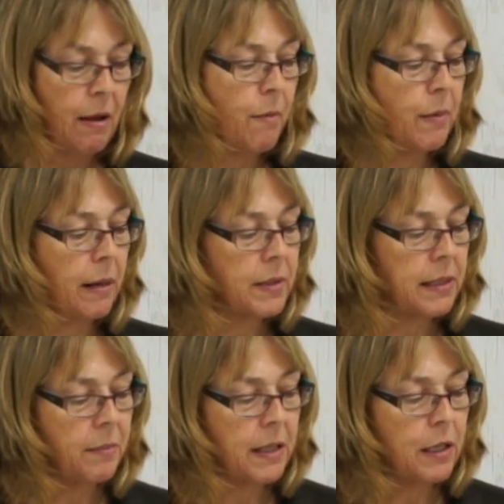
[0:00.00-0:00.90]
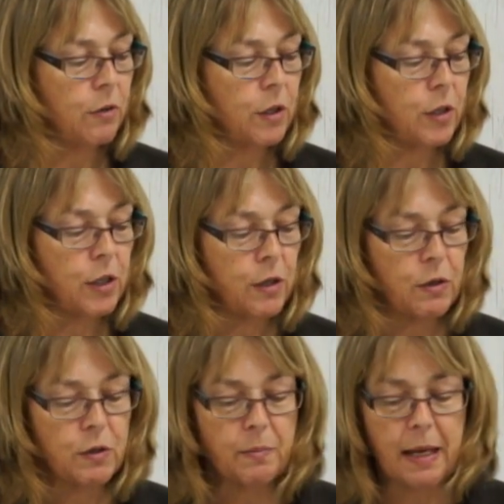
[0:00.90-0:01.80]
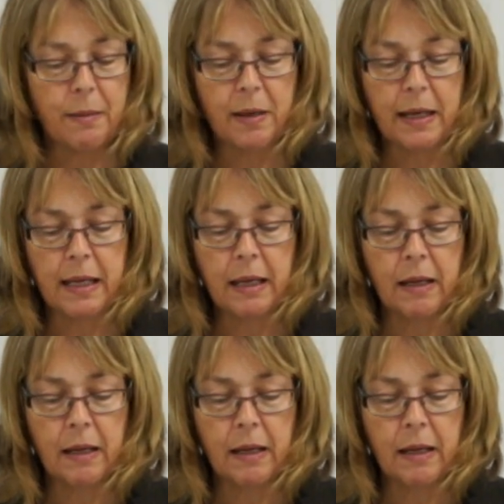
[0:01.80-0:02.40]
perhaps something you could use maybe